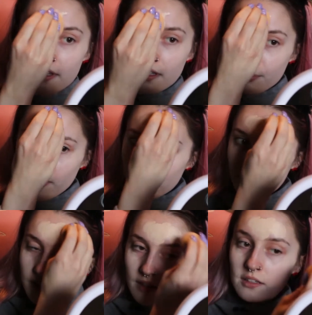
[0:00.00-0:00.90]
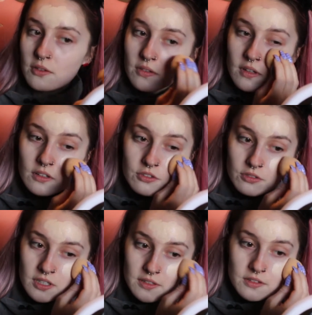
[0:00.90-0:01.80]
of the products I use are
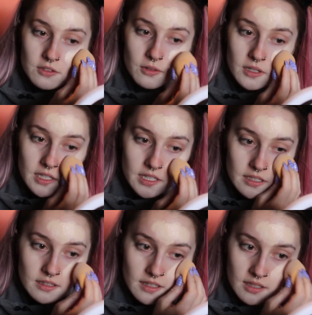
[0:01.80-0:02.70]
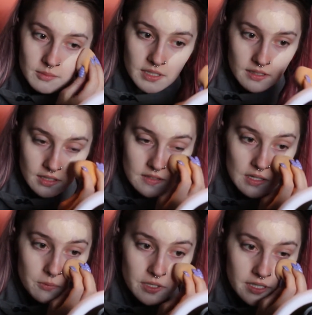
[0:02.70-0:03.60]
drugstore because
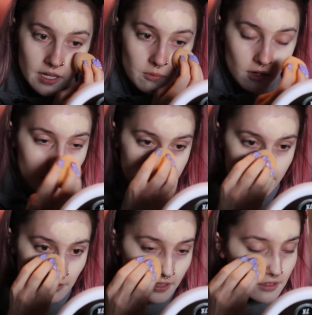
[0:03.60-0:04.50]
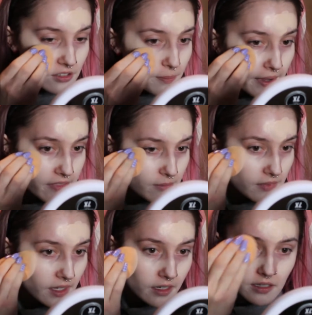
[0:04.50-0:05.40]
I work at Walgreens, so I can just buy them
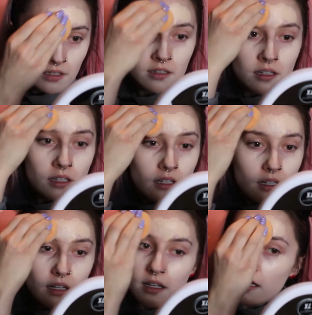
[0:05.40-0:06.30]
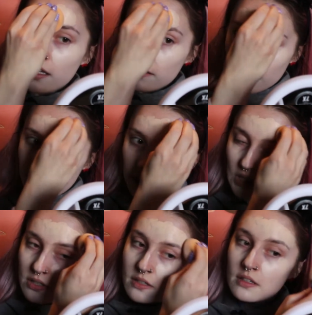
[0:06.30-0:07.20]
there. And
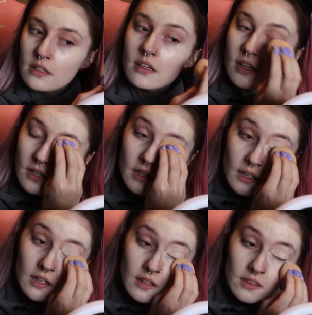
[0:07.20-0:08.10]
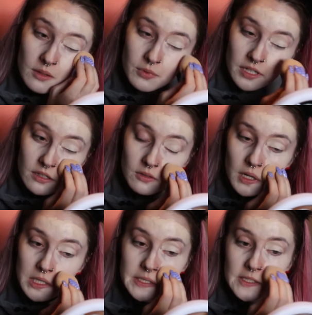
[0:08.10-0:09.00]
they're pretty good
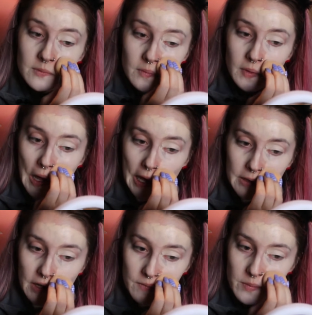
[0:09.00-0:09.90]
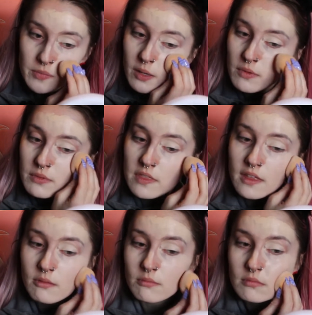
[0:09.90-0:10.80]
quality. I don't have a problem with
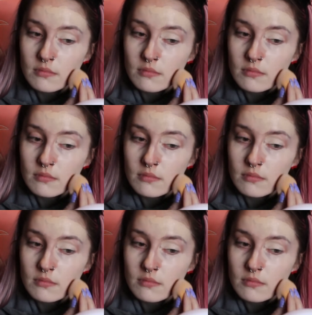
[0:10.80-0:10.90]
them.